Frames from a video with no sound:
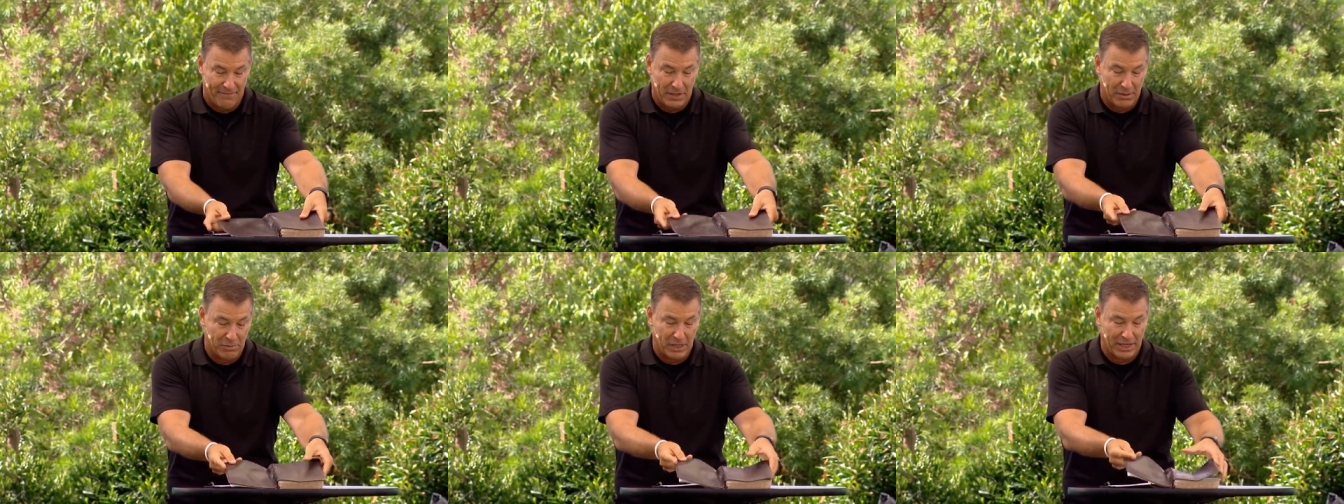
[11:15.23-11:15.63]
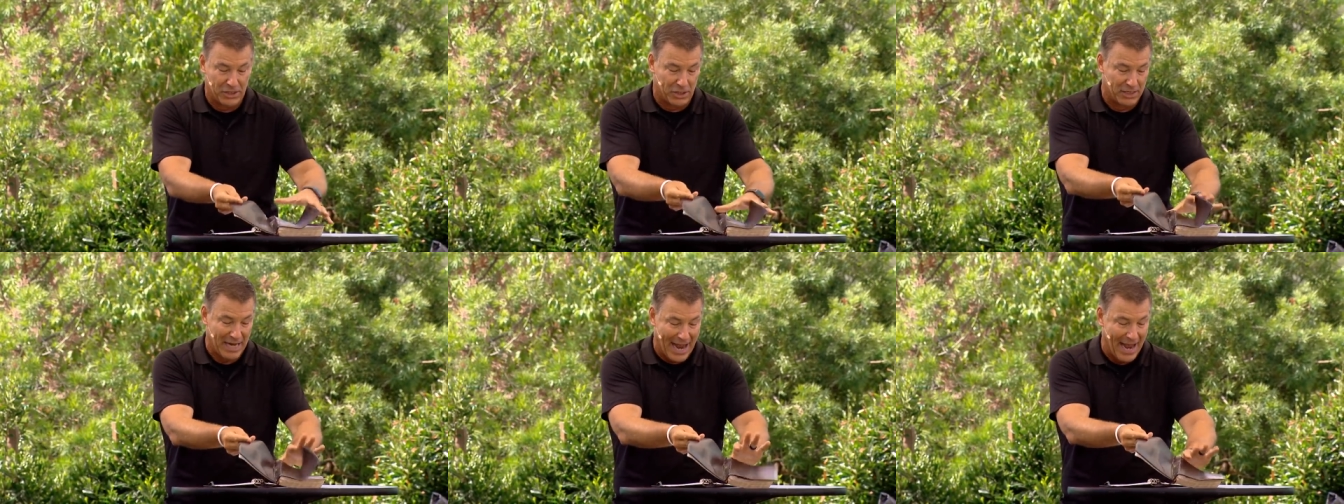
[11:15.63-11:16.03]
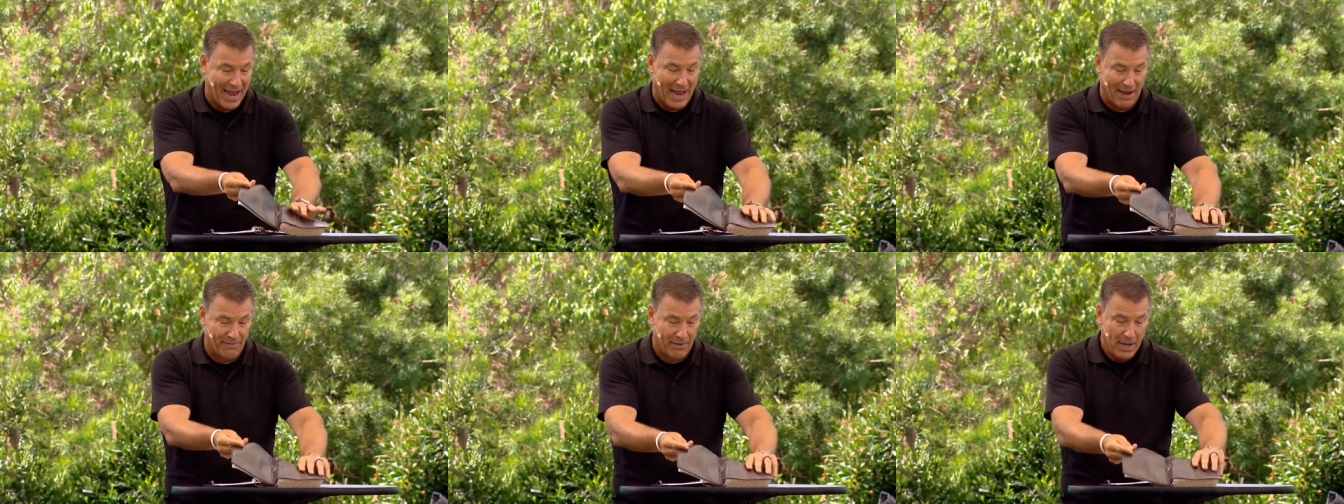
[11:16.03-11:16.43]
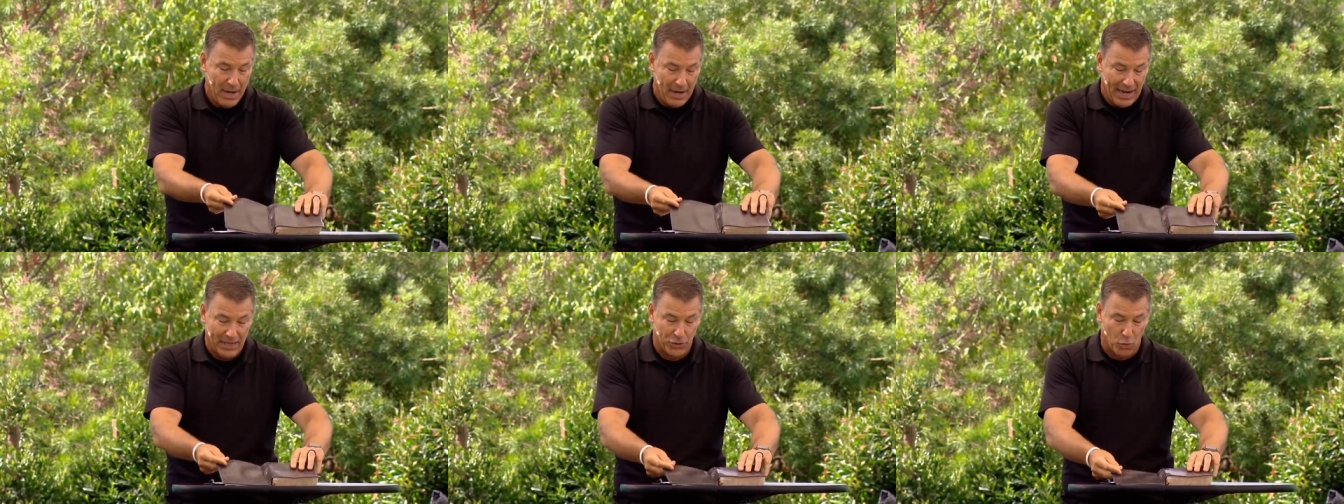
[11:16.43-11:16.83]
the objections I have
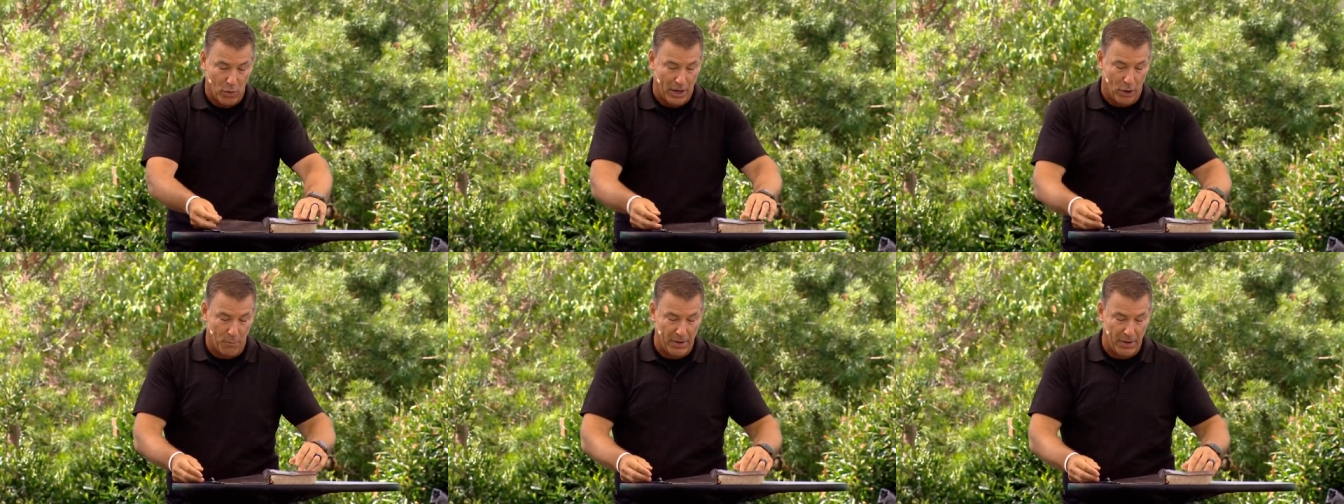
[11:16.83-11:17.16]
as well.